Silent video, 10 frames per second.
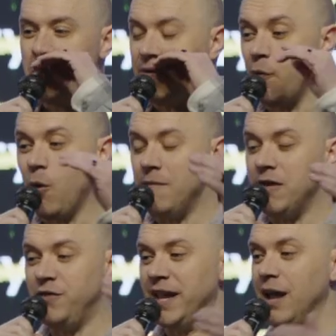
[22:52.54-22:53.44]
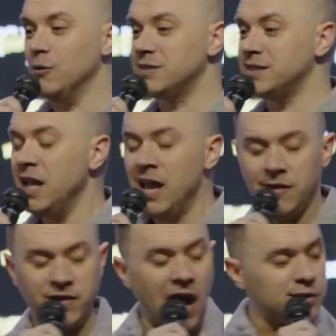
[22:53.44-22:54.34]
before everything else.
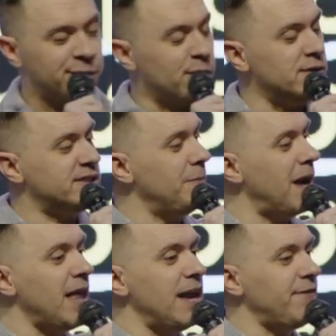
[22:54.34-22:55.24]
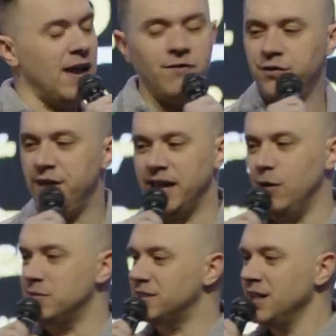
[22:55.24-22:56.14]
If God's first in my life, everything
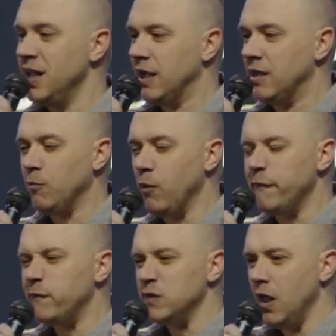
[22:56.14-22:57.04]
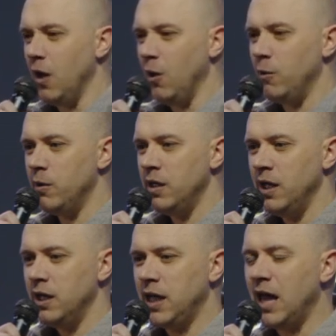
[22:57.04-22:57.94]
else will flow.
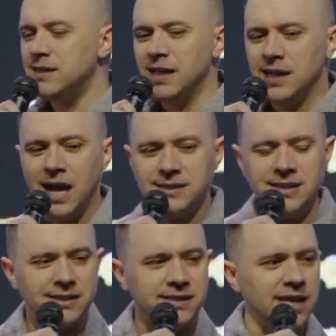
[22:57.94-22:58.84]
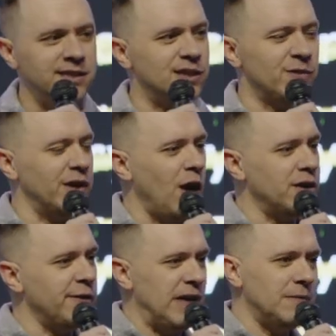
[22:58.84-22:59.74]
God, God's not saying
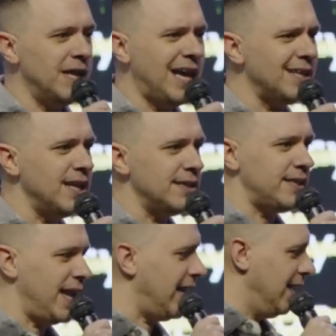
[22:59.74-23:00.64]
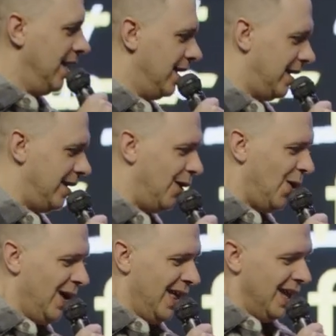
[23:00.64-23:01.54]
disregard your family. God's not saying, you
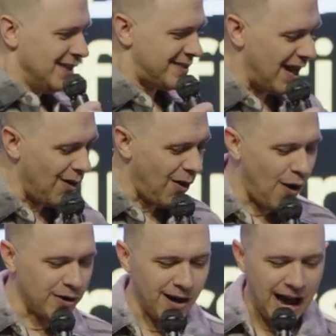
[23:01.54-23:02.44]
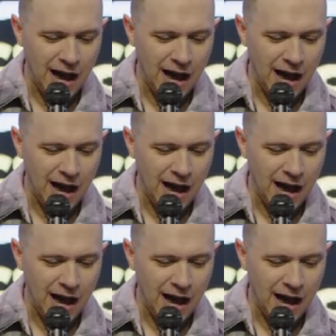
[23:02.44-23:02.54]
know, sell all your